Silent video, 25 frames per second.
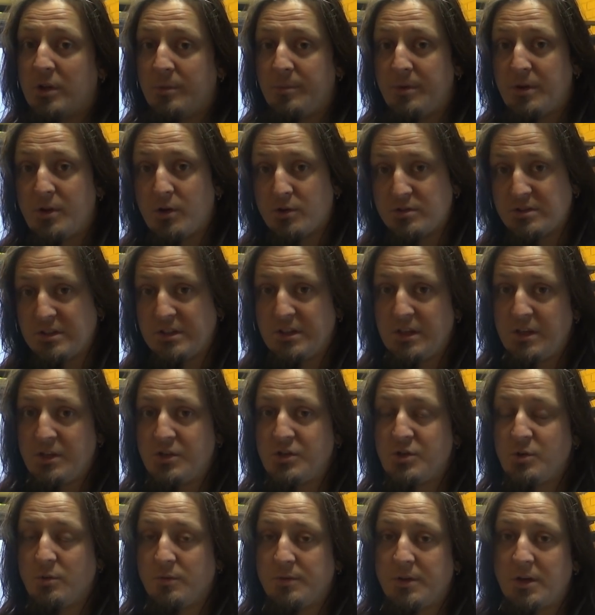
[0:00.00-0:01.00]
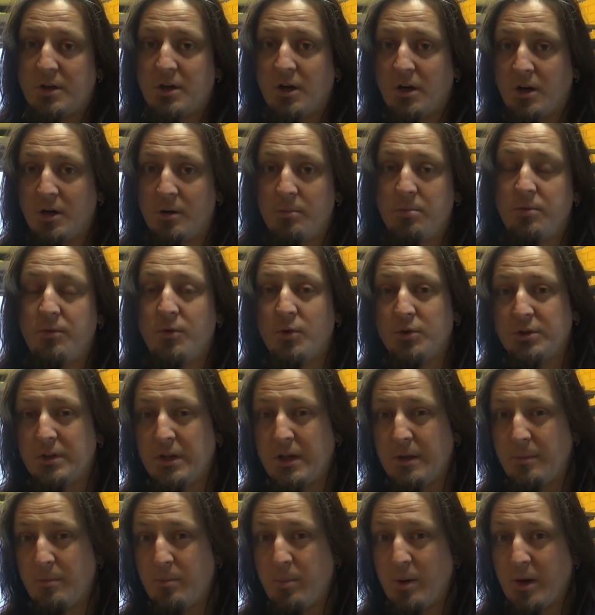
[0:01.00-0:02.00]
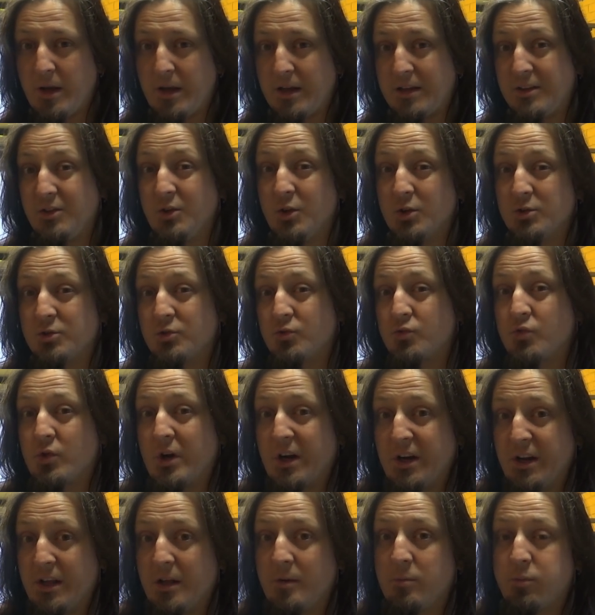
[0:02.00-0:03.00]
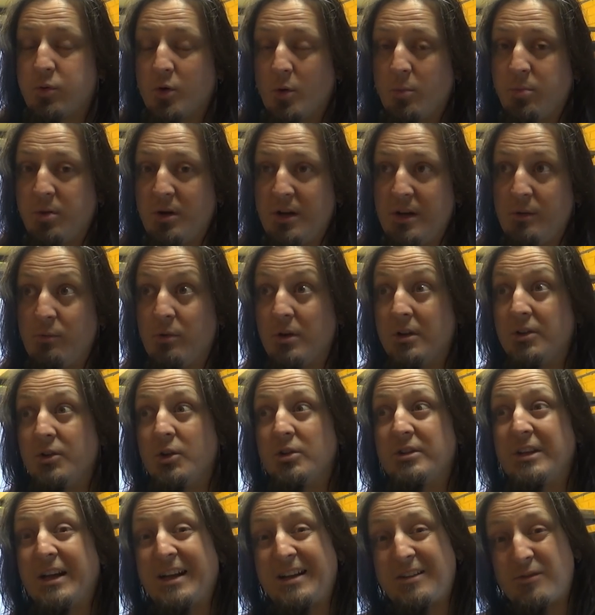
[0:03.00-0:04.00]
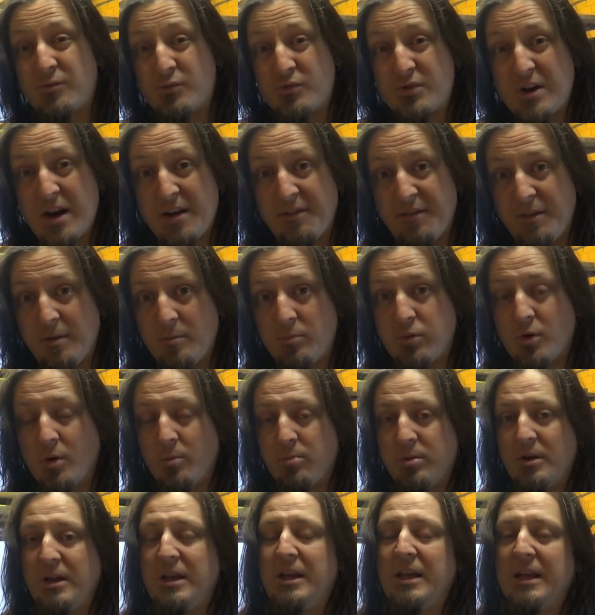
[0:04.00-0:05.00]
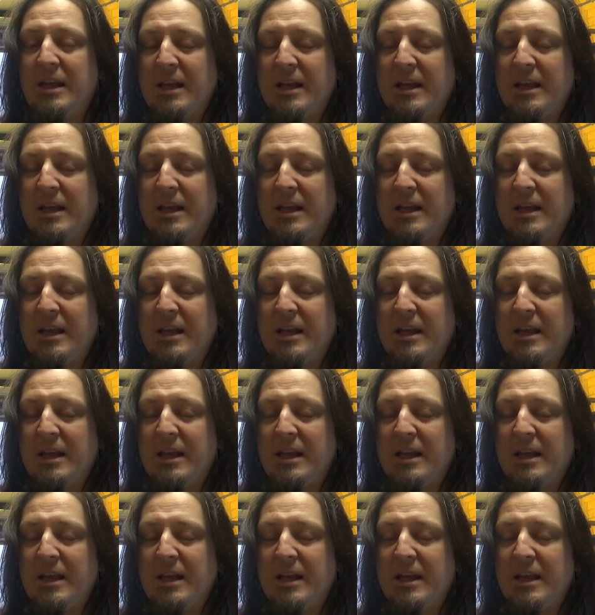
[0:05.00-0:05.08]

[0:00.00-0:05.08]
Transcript: can be causing the issue of the carb for the bike not running properly, well, not revving properly.